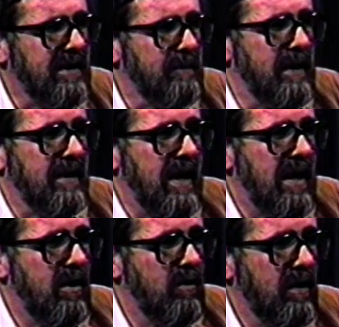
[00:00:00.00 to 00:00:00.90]
about
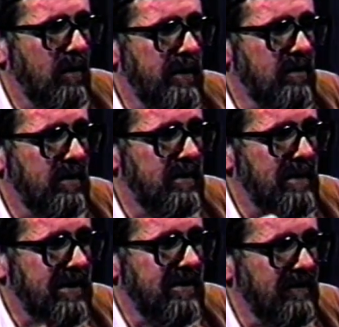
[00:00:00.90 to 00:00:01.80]
how are we going to
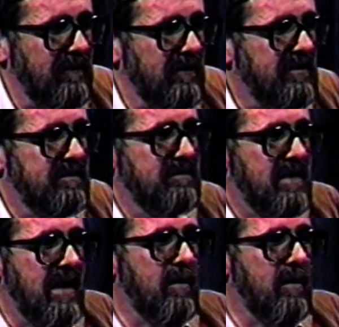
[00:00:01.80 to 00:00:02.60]
make a difference? How